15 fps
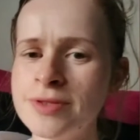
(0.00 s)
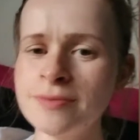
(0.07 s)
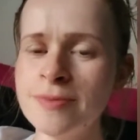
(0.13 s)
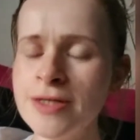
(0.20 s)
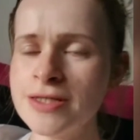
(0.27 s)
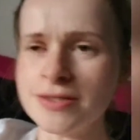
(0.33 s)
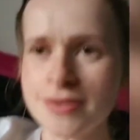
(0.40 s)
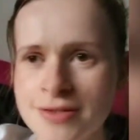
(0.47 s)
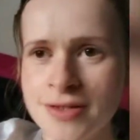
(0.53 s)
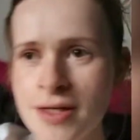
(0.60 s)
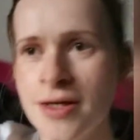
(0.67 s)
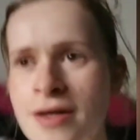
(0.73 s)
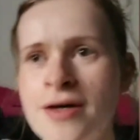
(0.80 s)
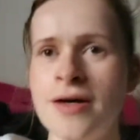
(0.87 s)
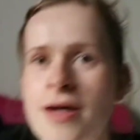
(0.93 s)
other bits,
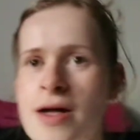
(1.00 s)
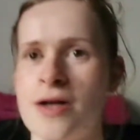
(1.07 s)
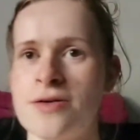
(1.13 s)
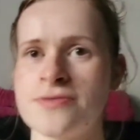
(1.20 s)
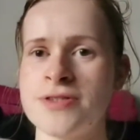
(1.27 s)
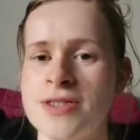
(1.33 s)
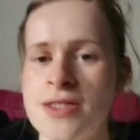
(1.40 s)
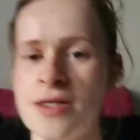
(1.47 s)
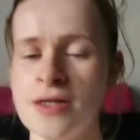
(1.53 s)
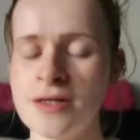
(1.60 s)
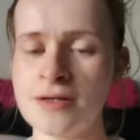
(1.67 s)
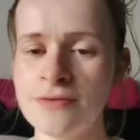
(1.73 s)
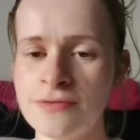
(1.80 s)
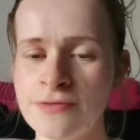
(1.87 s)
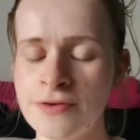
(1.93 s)
and
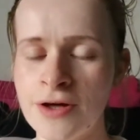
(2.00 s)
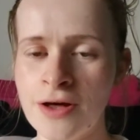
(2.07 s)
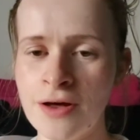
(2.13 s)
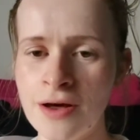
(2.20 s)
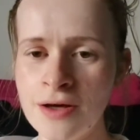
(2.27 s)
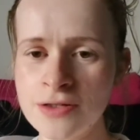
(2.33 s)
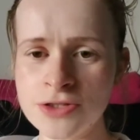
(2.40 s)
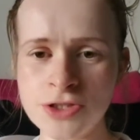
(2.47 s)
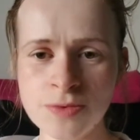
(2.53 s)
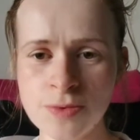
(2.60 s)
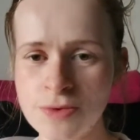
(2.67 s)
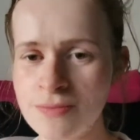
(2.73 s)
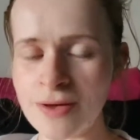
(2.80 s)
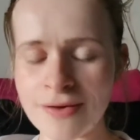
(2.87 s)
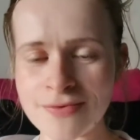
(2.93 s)
obviously for her she
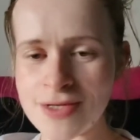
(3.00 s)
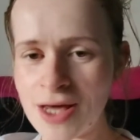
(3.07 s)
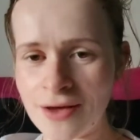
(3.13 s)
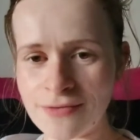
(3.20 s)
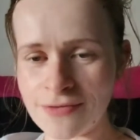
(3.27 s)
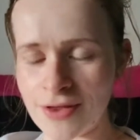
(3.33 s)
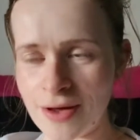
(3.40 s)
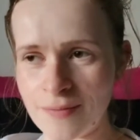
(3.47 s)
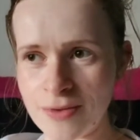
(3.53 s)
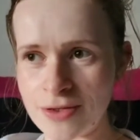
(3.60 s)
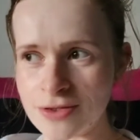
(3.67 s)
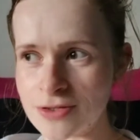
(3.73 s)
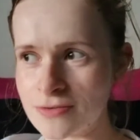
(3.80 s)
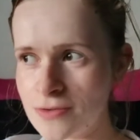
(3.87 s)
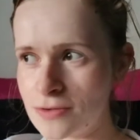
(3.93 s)
wouldn't be able to have that
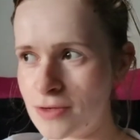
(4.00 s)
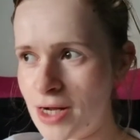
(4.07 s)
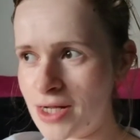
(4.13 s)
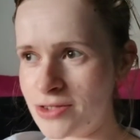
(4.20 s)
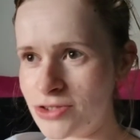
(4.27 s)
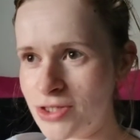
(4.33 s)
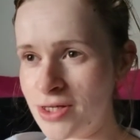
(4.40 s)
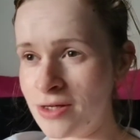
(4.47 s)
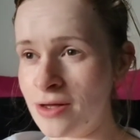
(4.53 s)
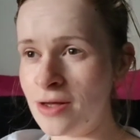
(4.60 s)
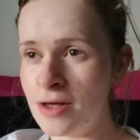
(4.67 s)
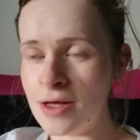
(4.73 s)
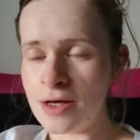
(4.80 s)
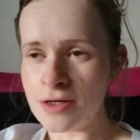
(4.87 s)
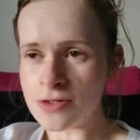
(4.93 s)
because of her allergy.
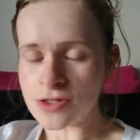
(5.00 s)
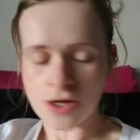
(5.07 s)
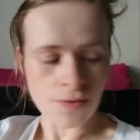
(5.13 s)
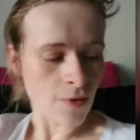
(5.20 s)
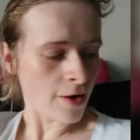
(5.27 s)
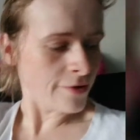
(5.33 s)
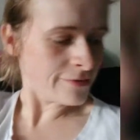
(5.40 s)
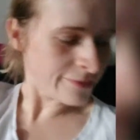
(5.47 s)
So I